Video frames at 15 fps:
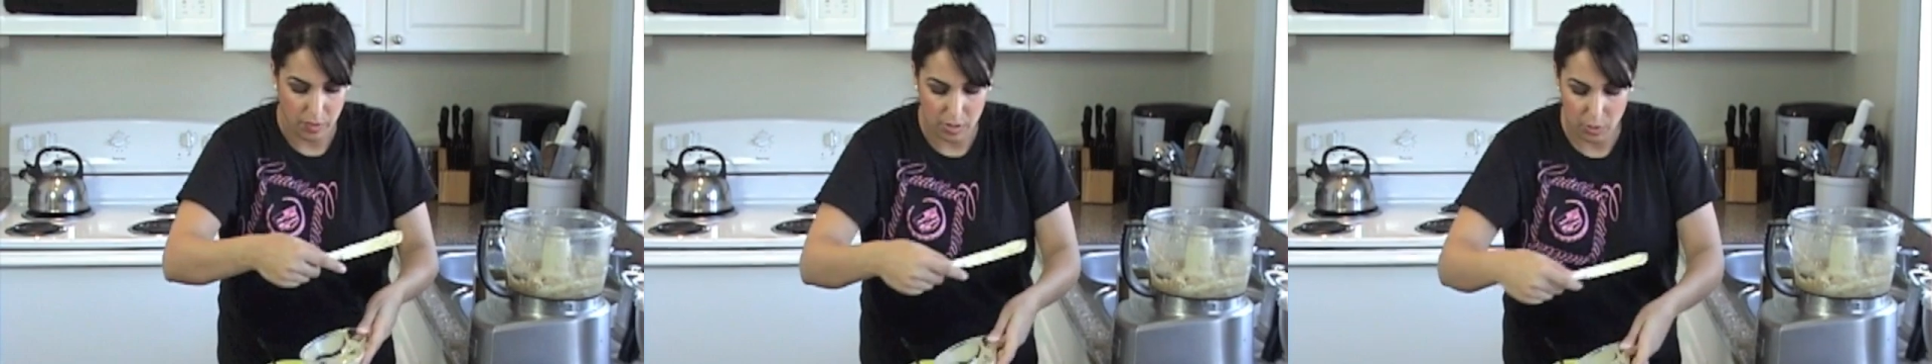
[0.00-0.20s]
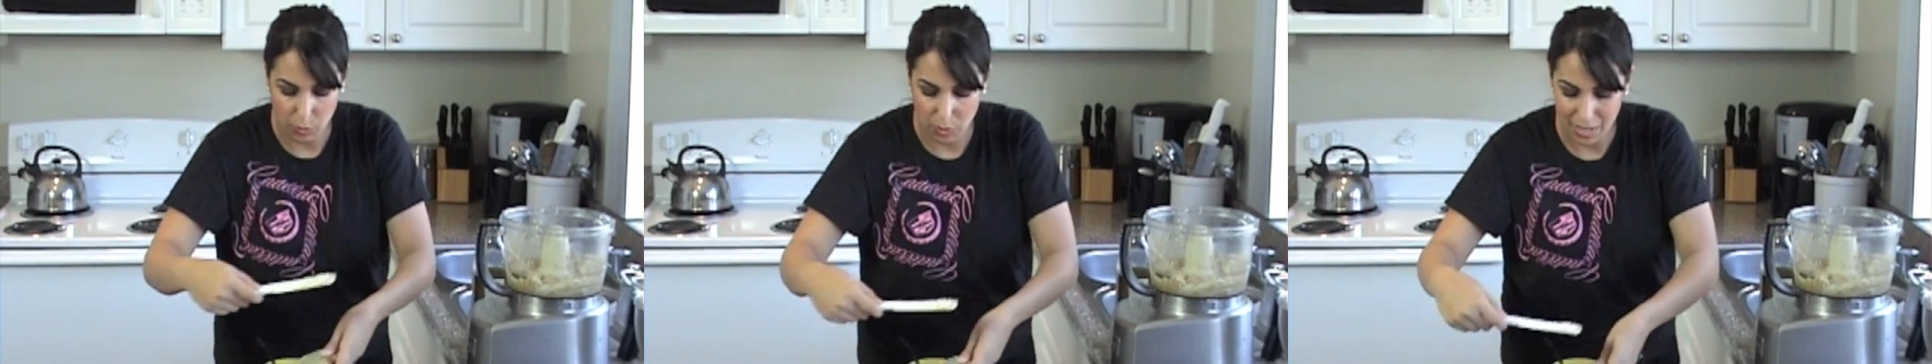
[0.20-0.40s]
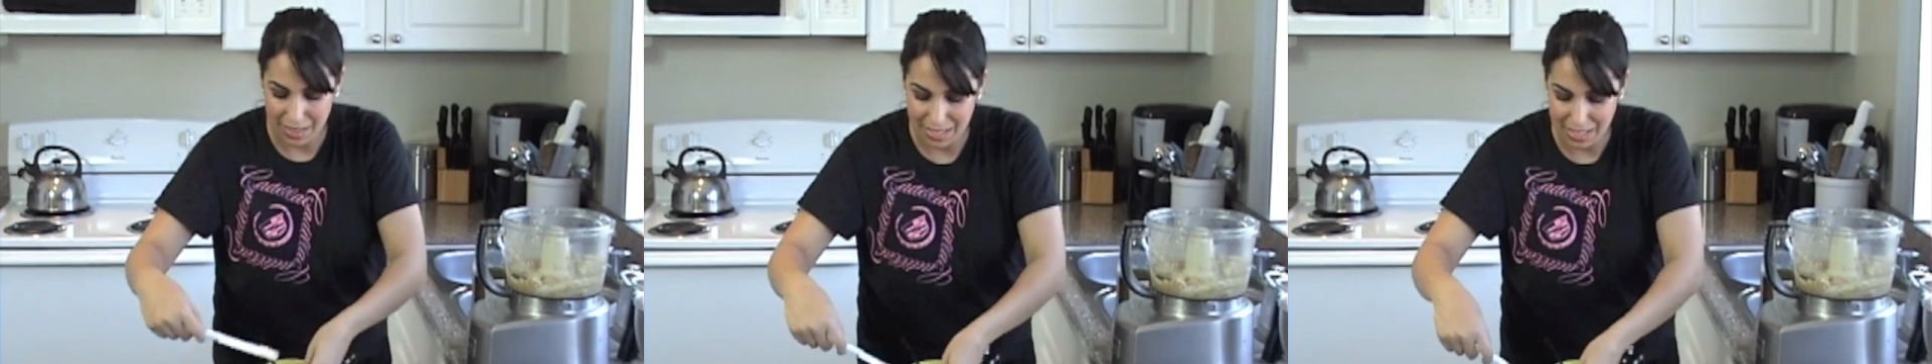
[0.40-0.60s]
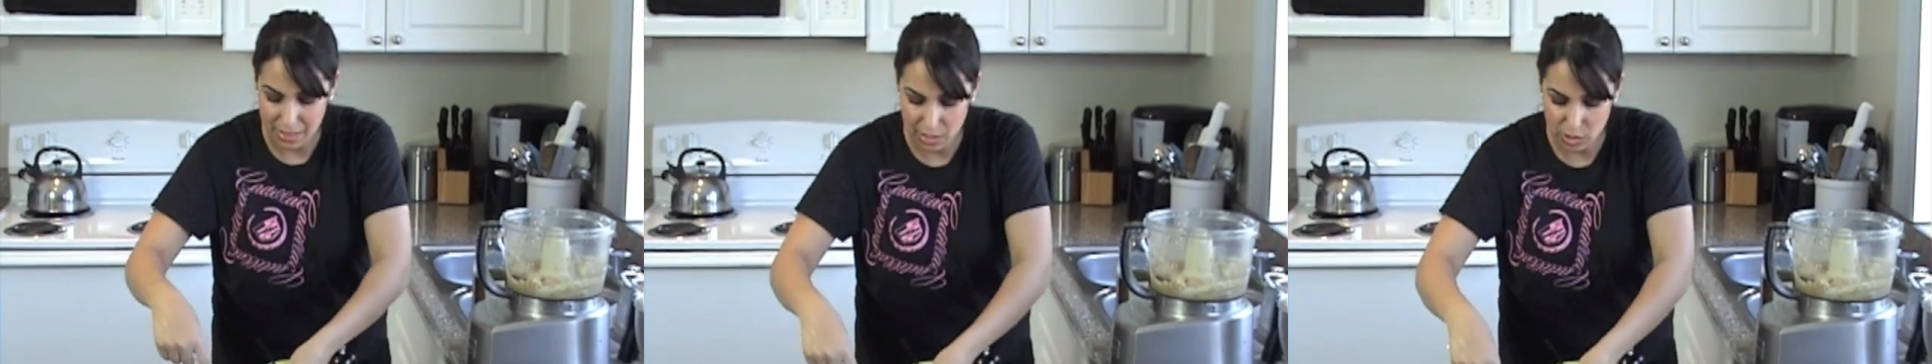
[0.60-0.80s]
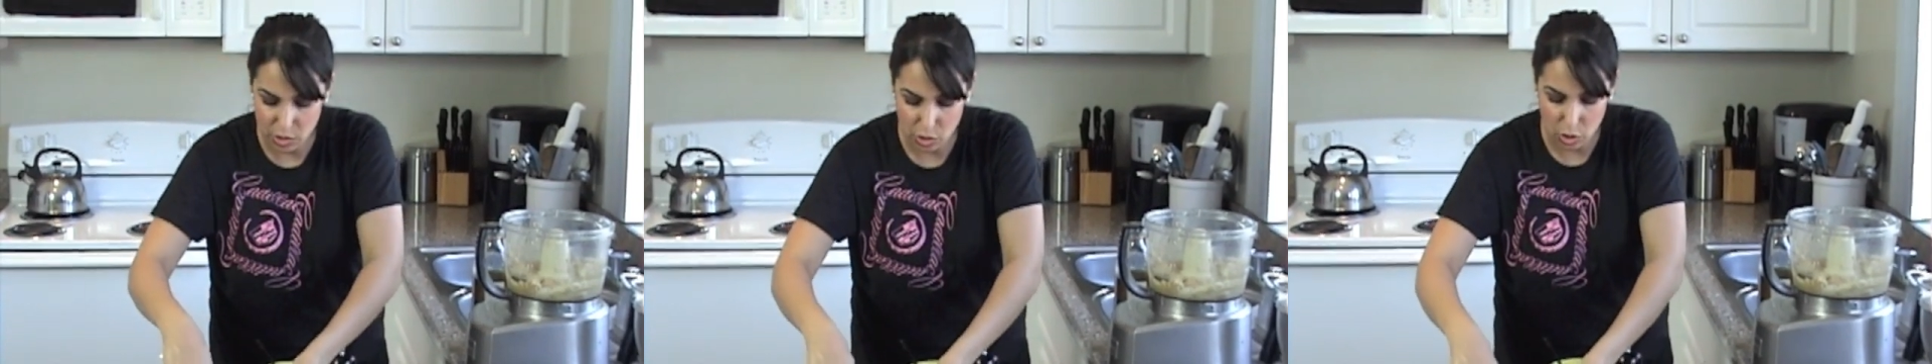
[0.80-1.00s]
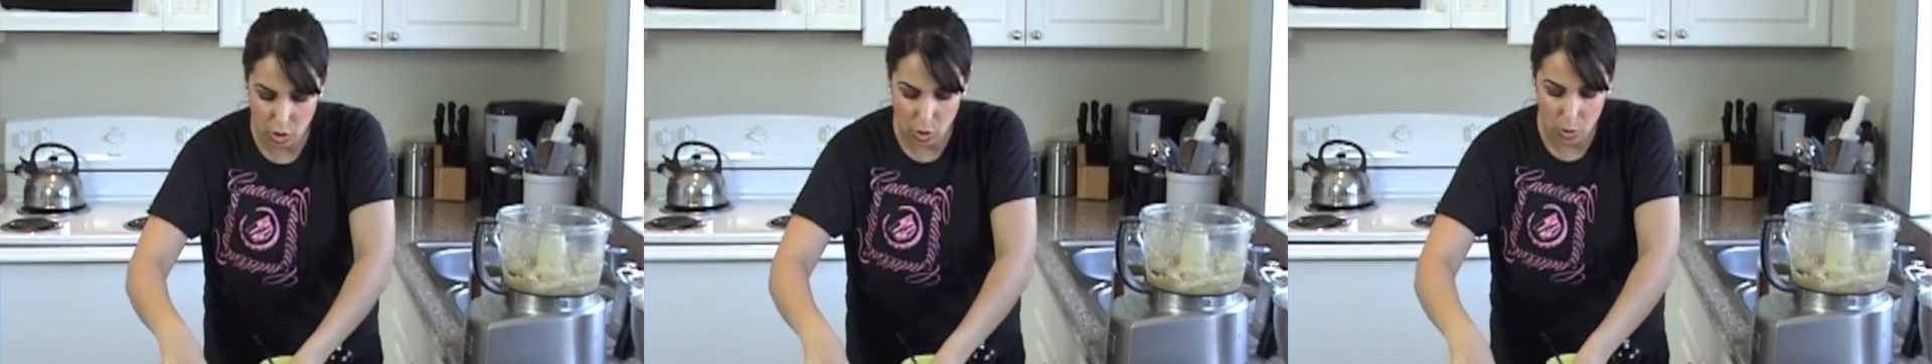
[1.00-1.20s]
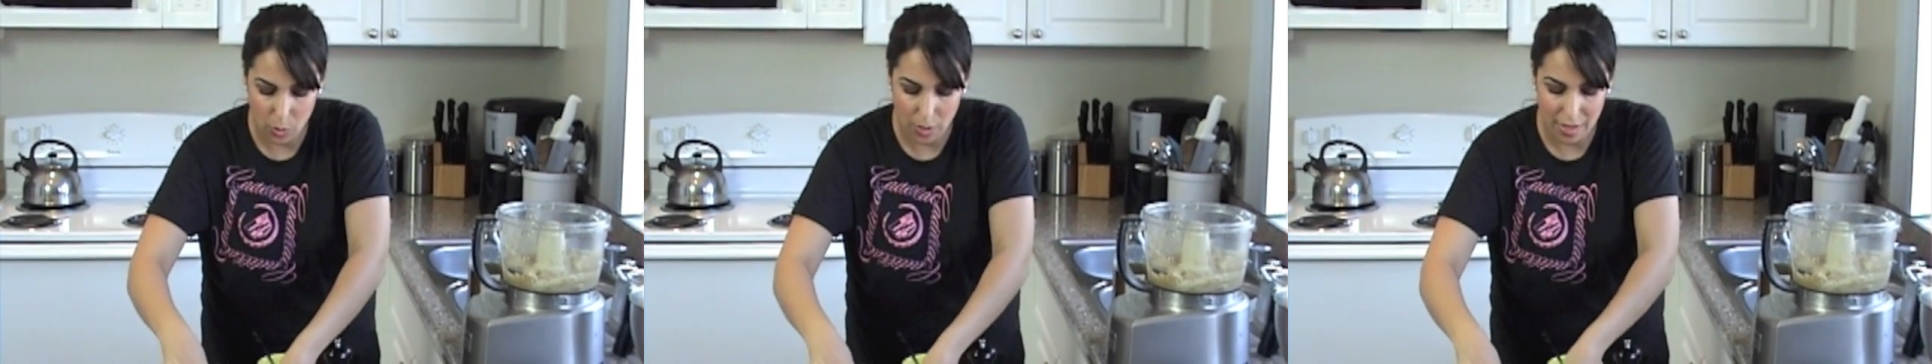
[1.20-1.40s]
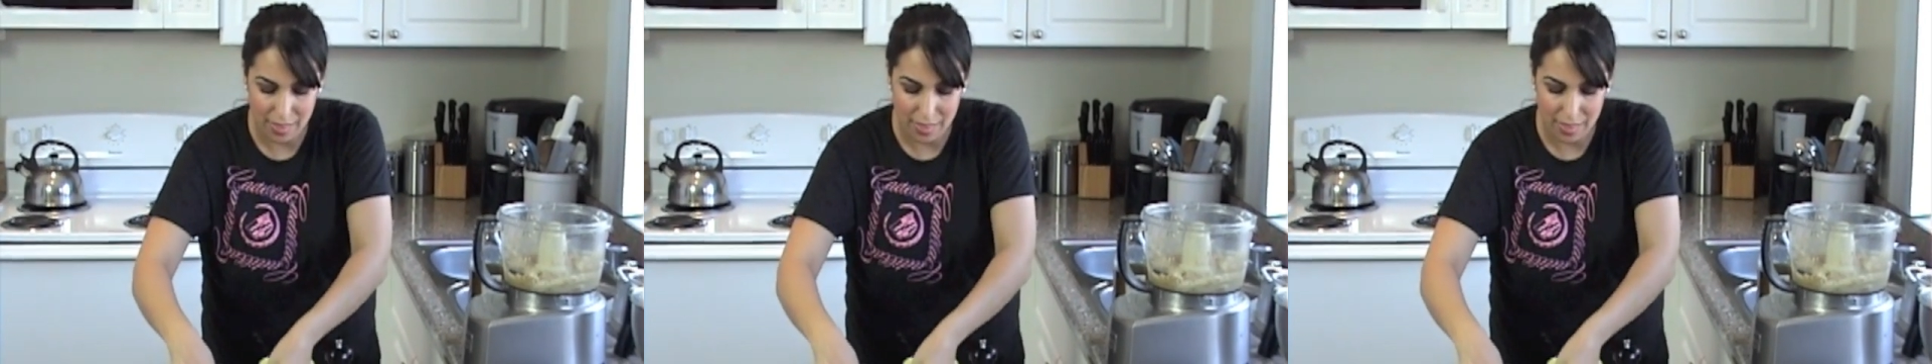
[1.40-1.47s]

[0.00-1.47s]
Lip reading: And then we're going to let this go,